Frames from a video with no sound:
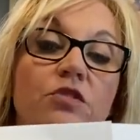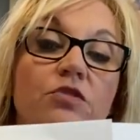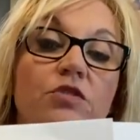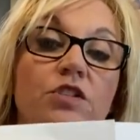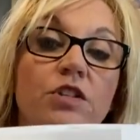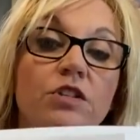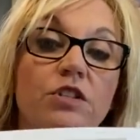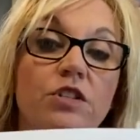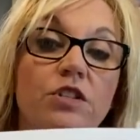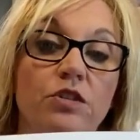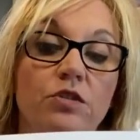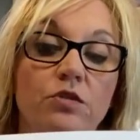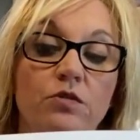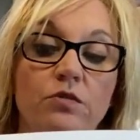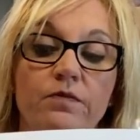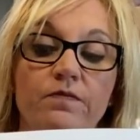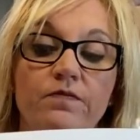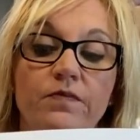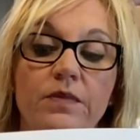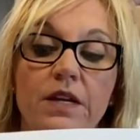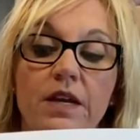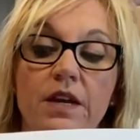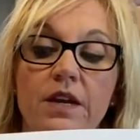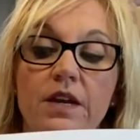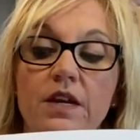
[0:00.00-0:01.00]
to do?
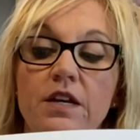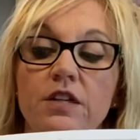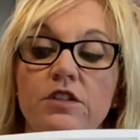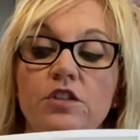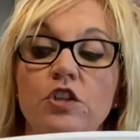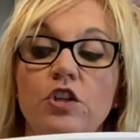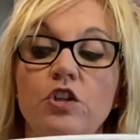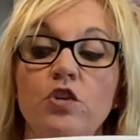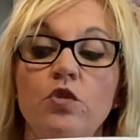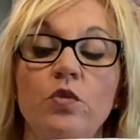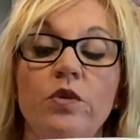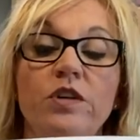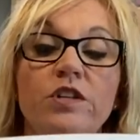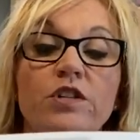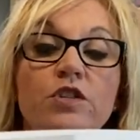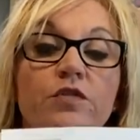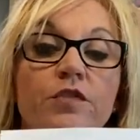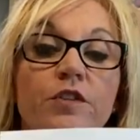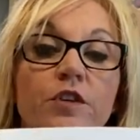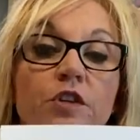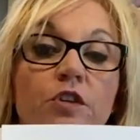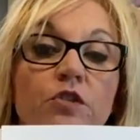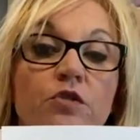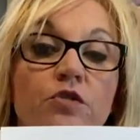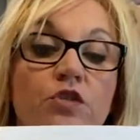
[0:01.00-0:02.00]
Do you wish for
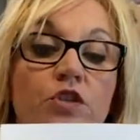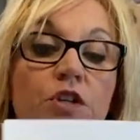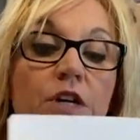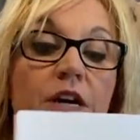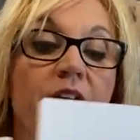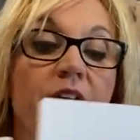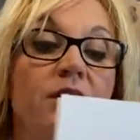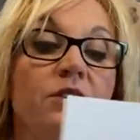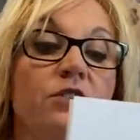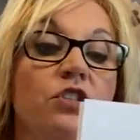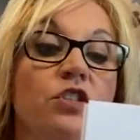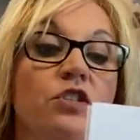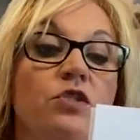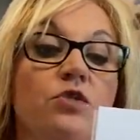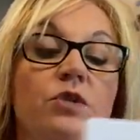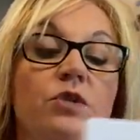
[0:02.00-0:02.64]
your child to